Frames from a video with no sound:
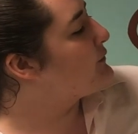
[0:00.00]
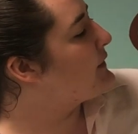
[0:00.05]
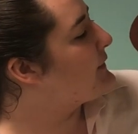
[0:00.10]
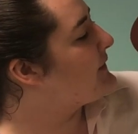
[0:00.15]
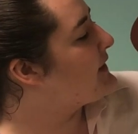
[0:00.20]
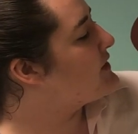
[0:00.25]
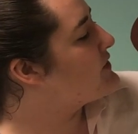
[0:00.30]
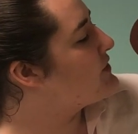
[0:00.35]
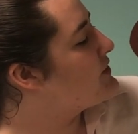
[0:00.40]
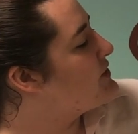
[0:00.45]
of what
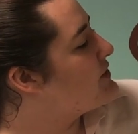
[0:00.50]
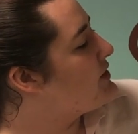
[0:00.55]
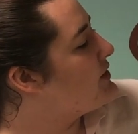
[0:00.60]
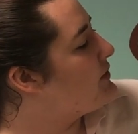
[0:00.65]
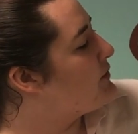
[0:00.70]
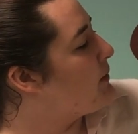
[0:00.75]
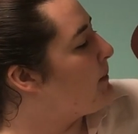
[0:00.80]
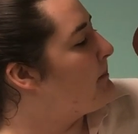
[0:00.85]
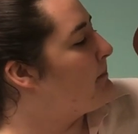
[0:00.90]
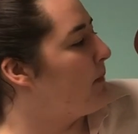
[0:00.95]
they should
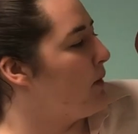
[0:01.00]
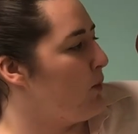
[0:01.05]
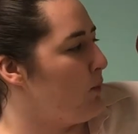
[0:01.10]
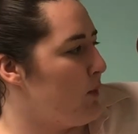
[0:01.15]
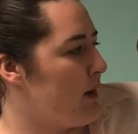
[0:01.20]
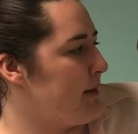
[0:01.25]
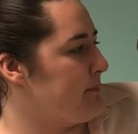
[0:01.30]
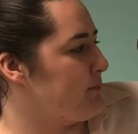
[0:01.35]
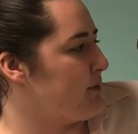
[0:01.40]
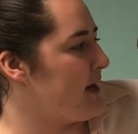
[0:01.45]
do. But
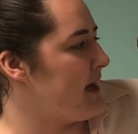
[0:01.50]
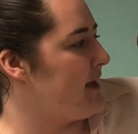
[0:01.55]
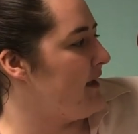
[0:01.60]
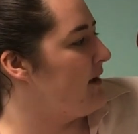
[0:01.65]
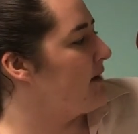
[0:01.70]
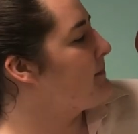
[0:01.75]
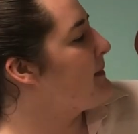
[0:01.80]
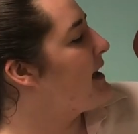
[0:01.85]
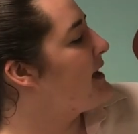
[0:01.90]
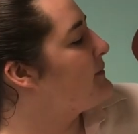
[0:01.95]
one bright
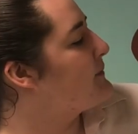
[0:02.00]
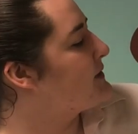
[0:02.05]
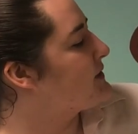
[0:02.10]
young man